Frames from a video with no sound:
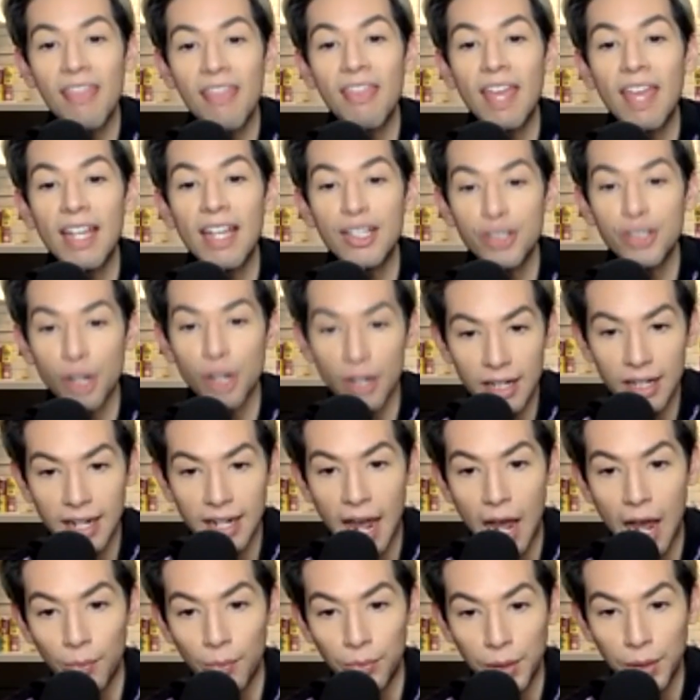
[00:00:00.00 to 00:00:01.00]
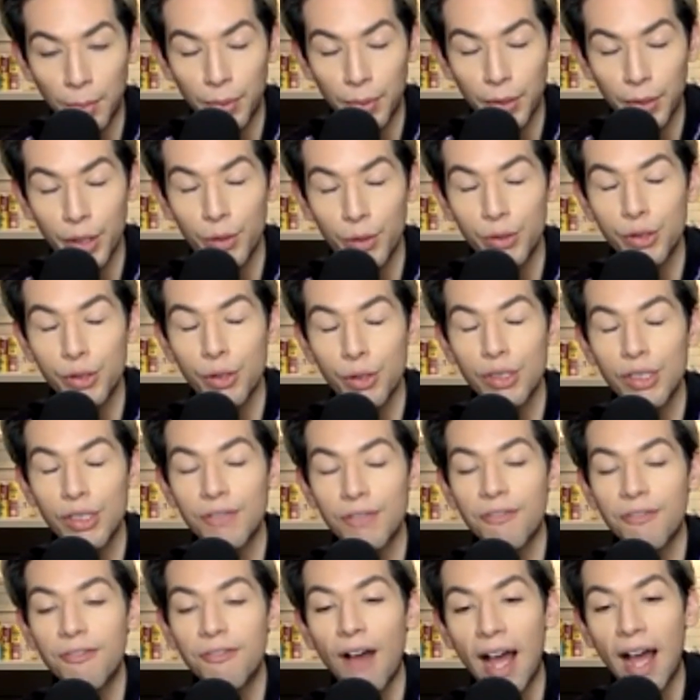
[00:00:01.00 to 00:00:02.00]
They started to help the producers
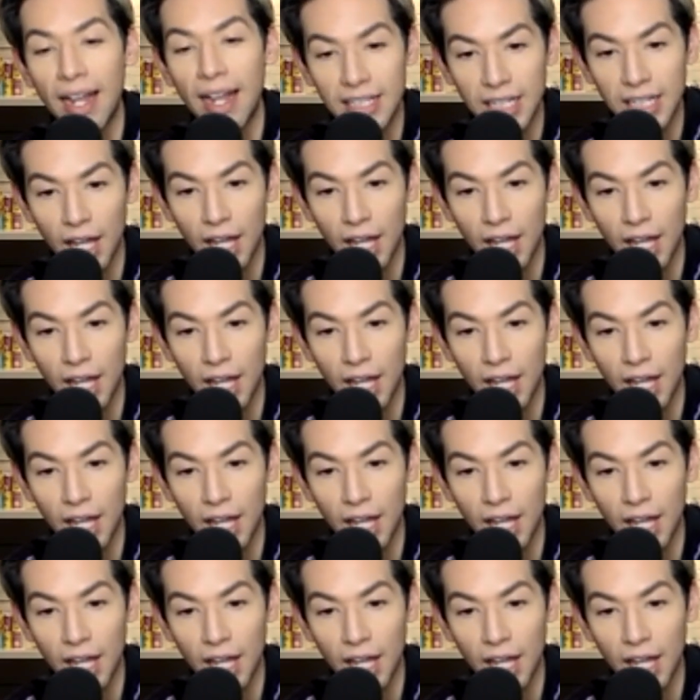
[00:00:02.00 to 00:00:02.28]
find